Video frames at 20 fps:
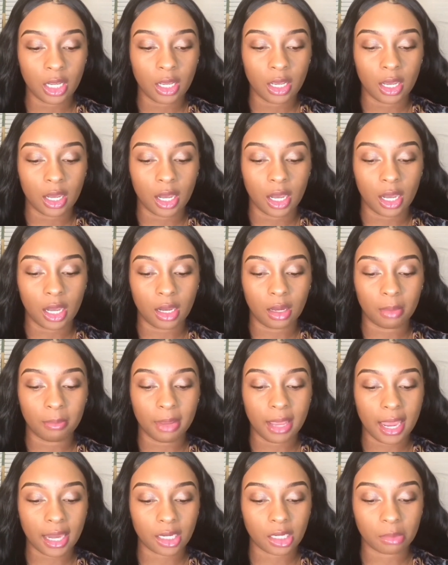
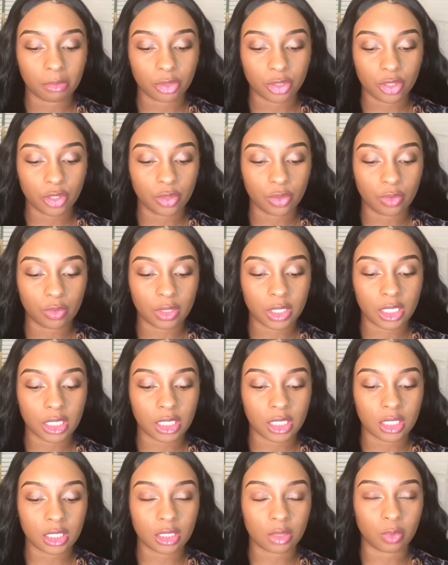Hack number two
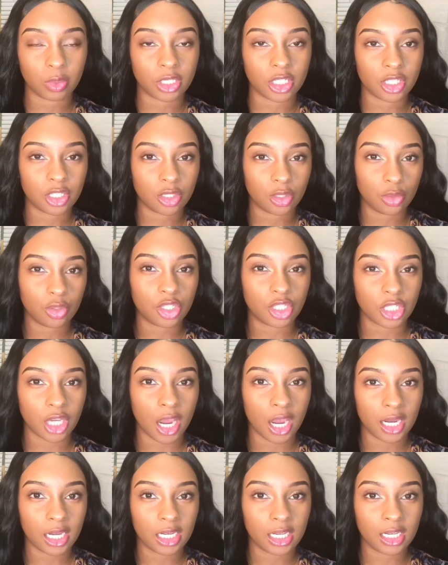is when it's too
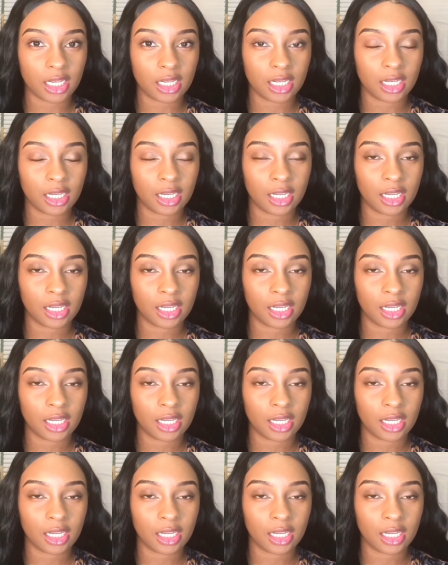shiny,